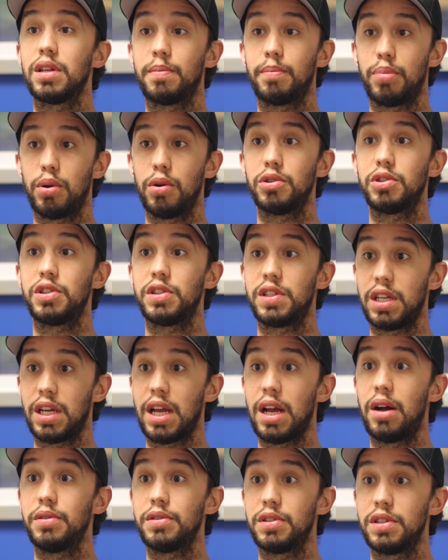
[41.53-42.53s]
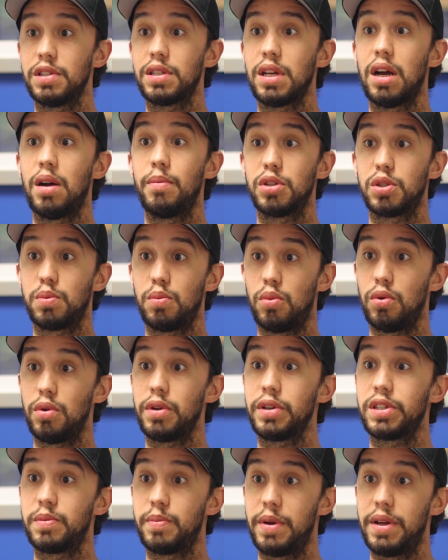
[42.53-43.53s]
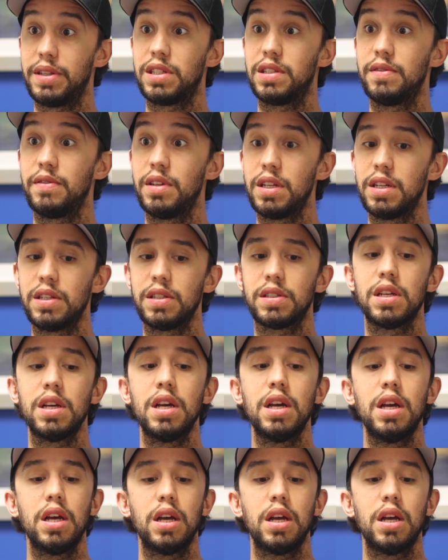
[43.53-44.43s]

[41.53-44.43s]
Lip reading: like purchasing houses, how much more expensive it is.